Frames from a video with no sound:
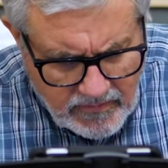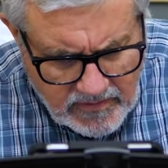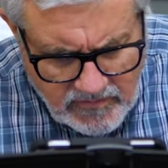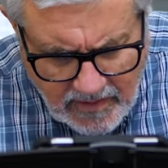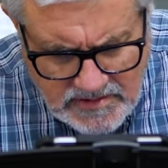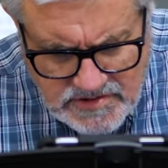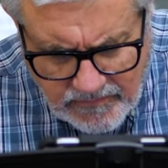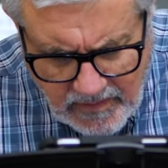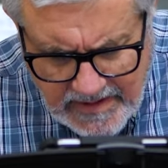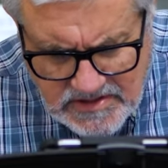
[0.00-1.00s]
The sons
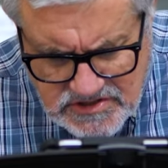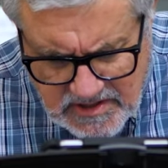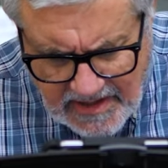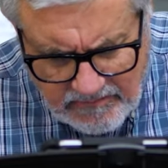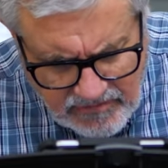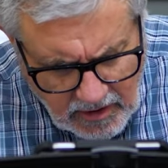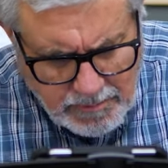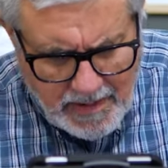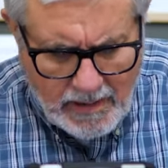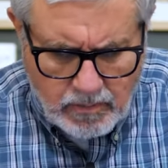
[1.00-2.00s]
of Leah's slave
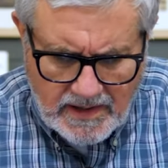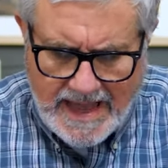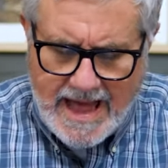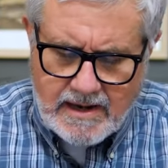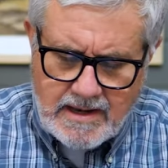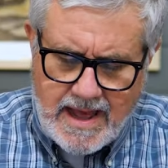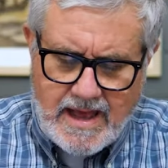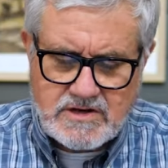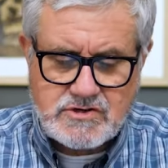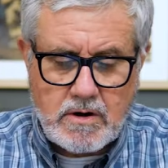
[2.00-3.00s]
Zilpah were Gad and
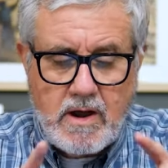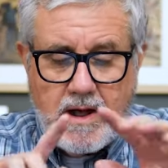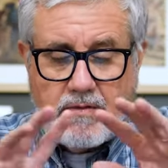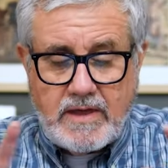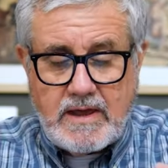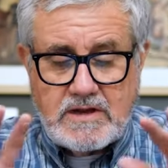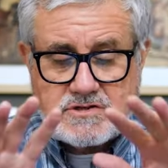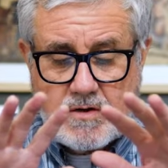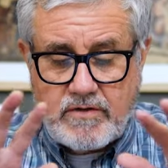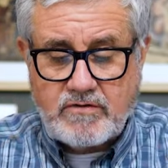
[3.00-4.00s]
Asher.
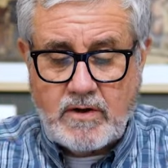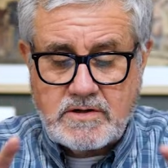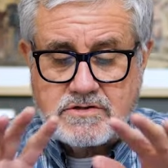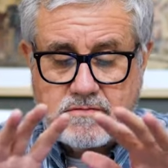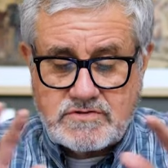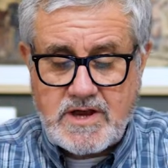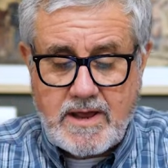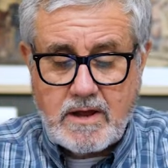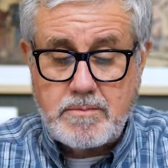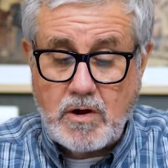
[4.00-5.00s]
These are the sons of
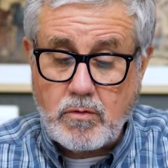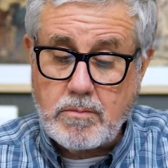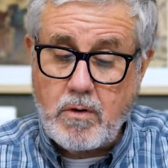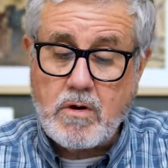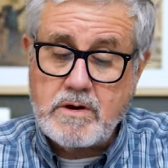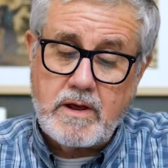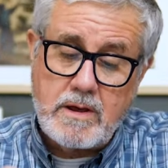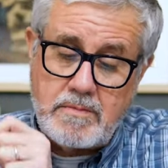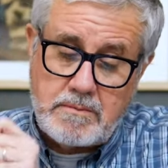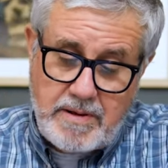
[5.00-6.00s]
Jacob who were born to
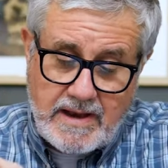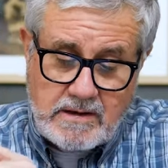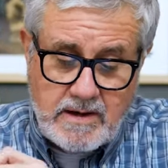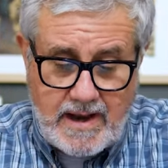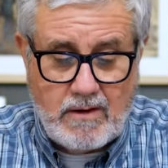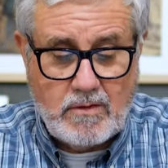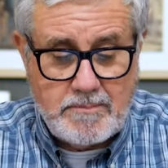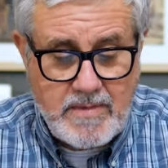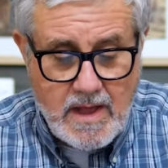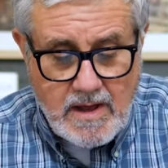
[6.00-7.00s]
him in Padan
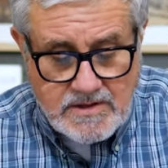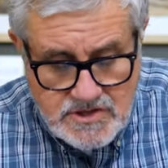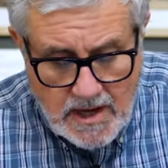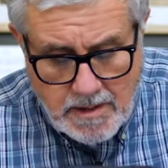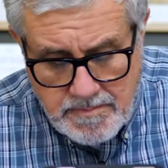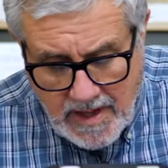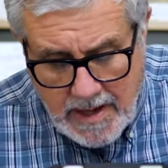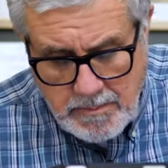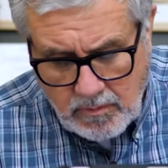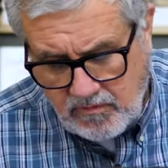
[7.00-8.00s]
Aram. Jacob
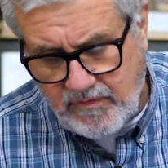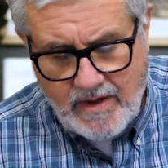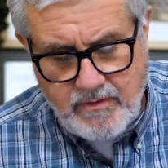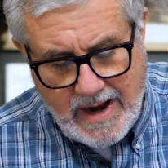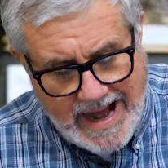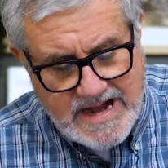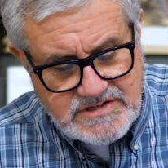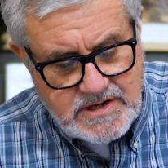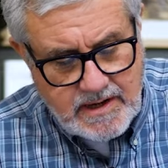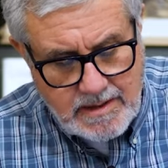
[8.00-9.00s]
came to his father
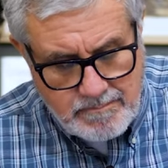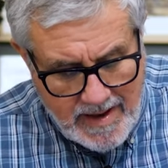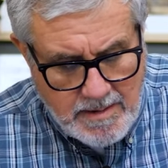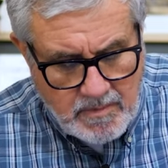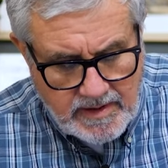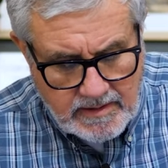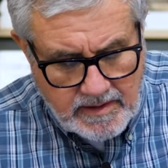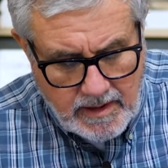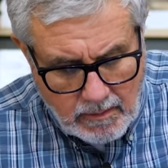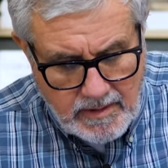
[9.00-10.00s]
Isaac at Mamre
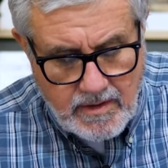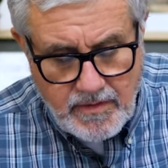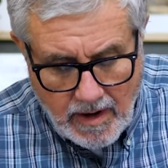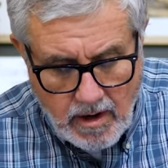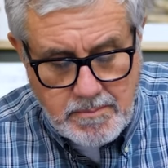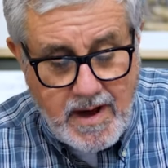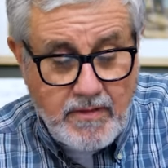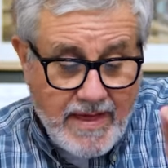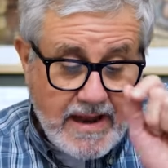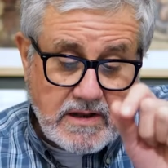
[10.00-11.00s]
in Kiriath
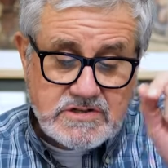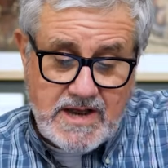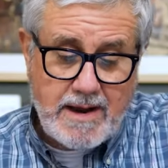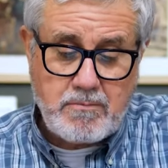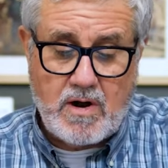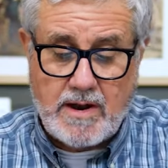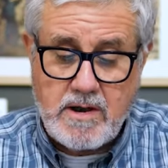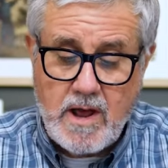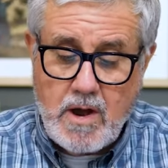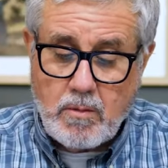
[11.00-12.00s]
Arba, that is
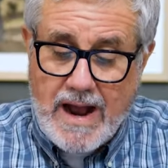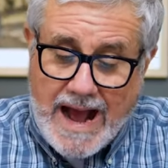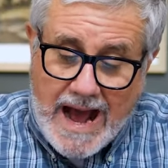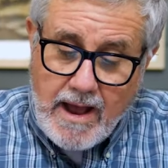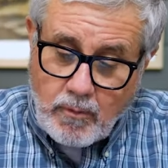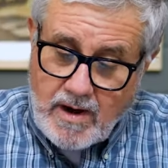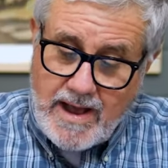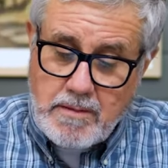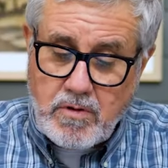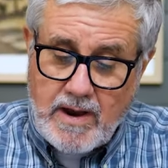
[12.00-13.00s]
Hebron, where
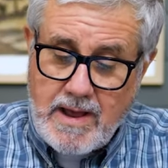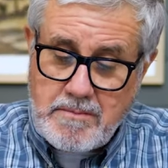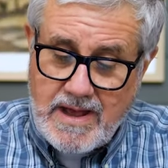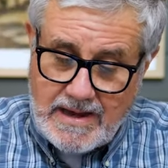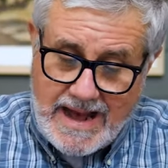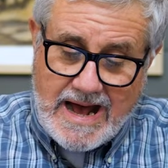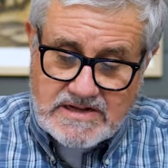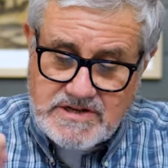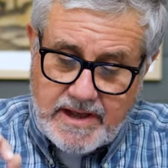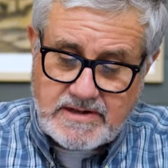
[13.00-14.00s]
Abraham and
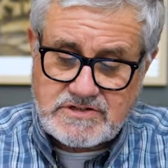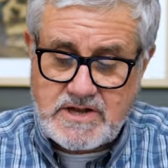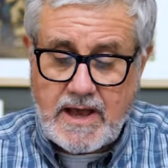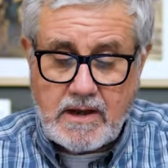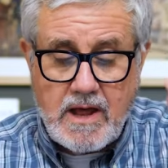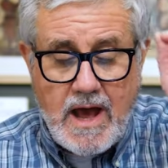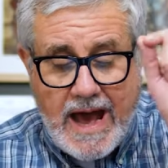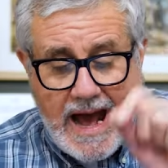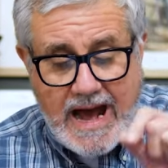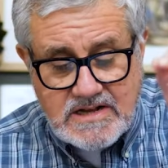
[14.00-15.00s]
Isaac had stayed.
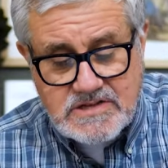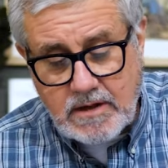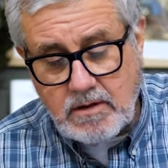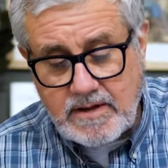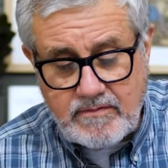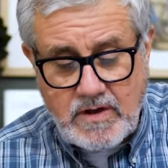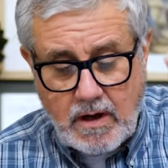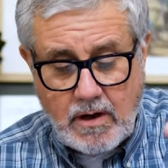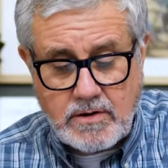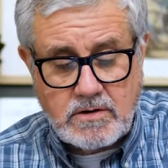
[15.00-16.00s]
Isaac lived
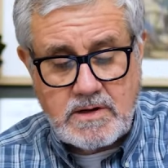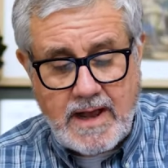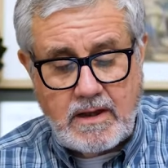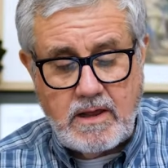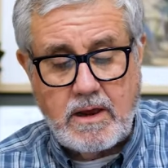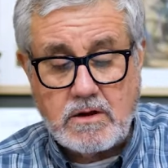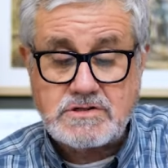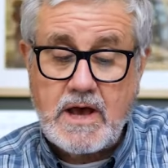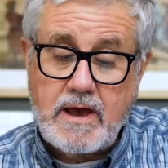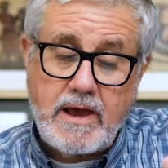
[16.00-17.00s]
180
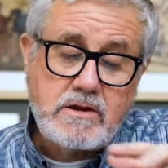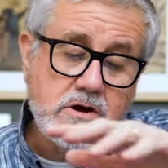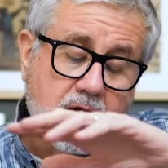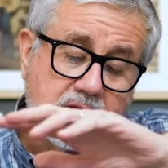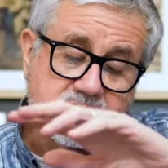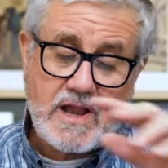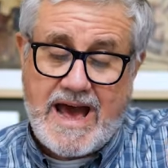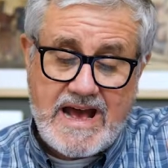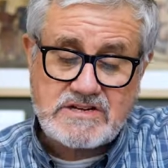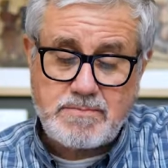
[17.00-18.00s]
years. He took his
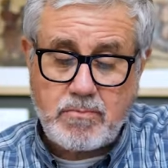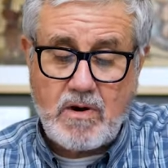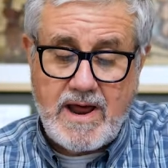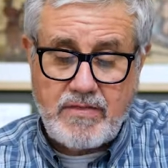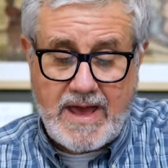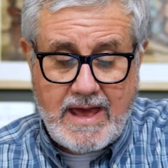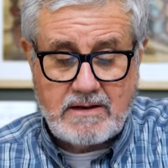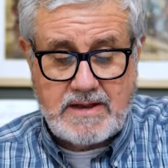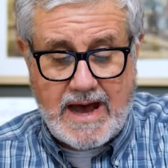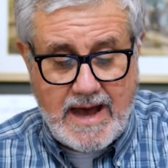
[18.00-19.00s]
last breath
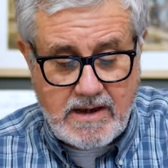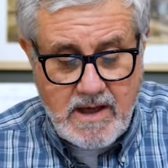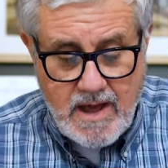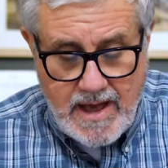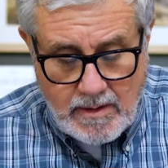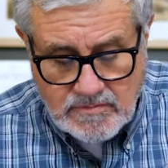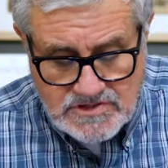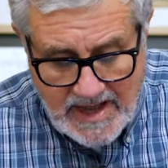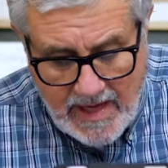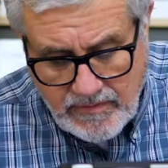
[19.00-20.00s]
and died, and
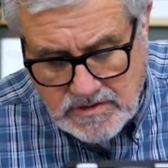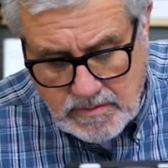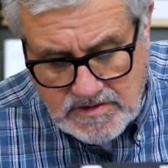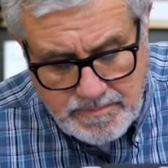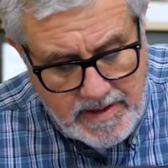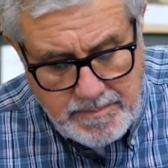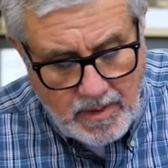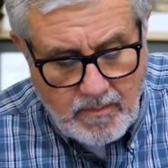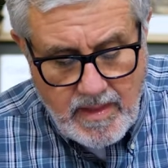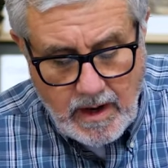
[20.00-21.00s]
was gathered to his
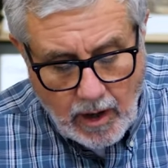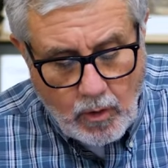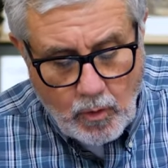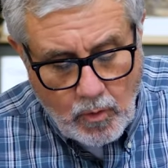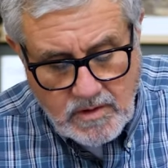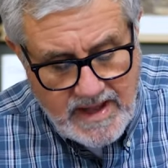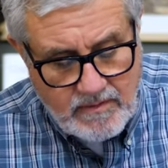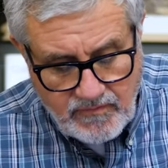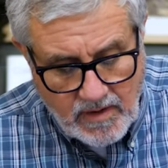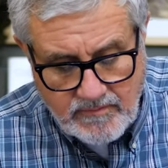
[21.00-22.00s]
people, old
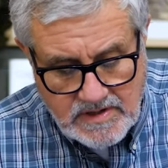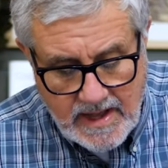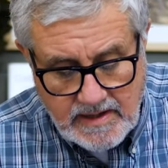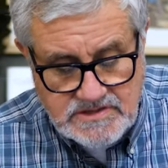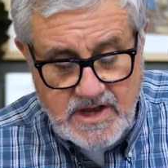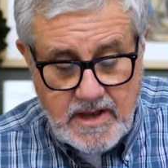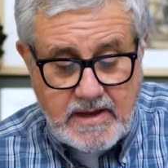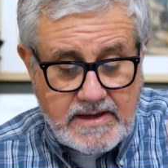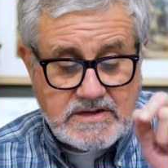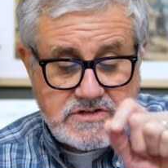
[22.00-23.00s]
and full of days.
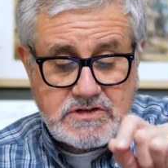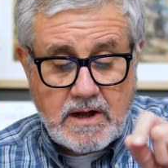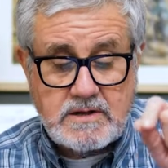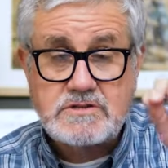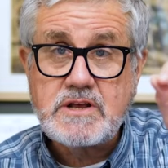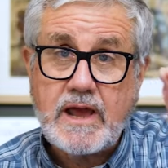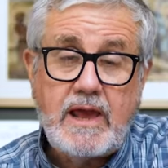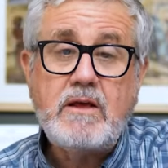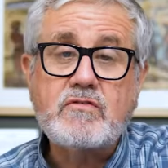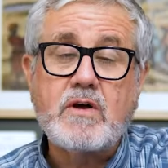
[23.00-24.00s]
His sons
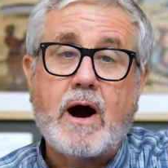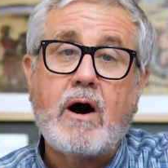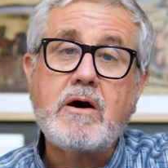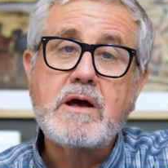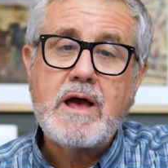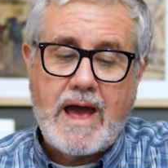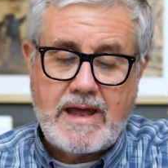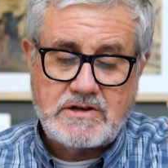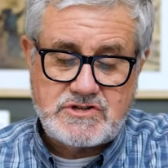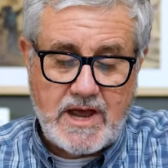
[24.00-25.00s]
Esau
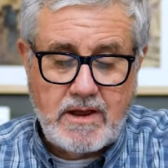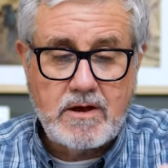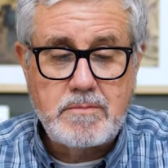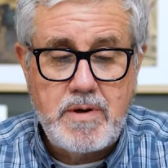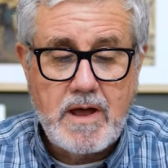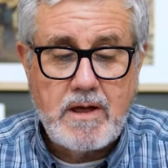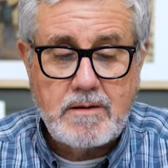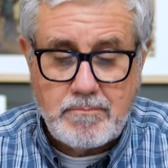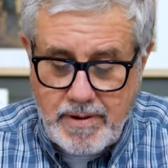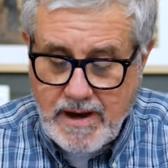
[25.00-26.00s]
and Jacob
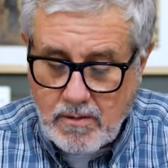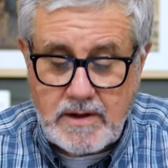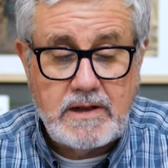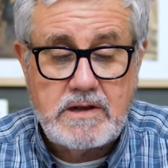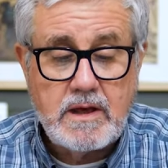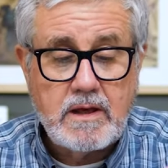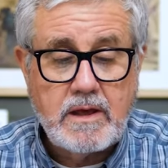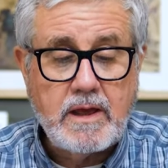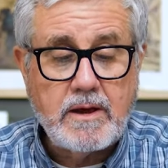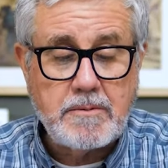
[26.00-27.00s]
buried
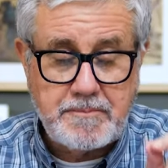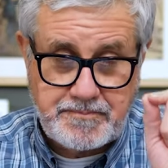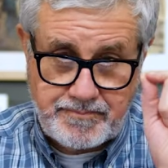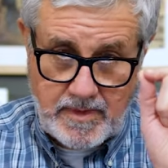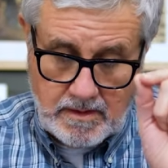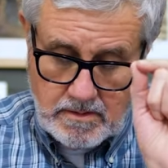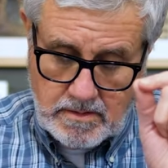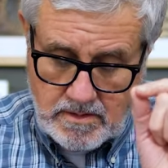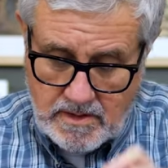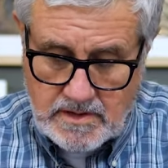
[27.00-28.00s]
him.
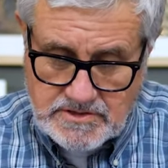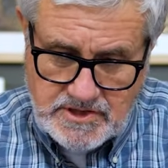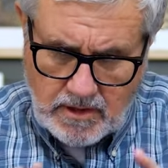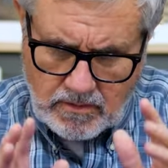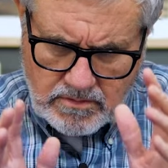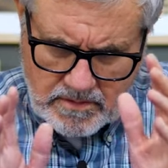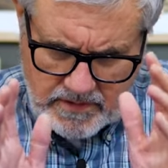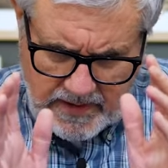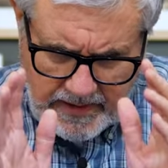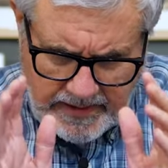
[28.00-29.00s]
So,
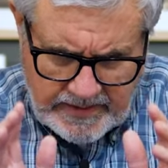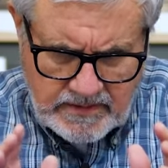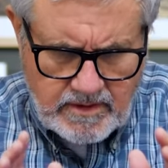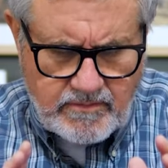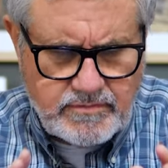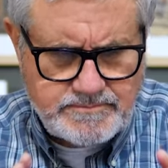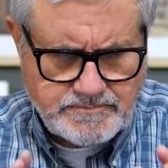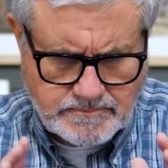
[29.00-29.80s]
end of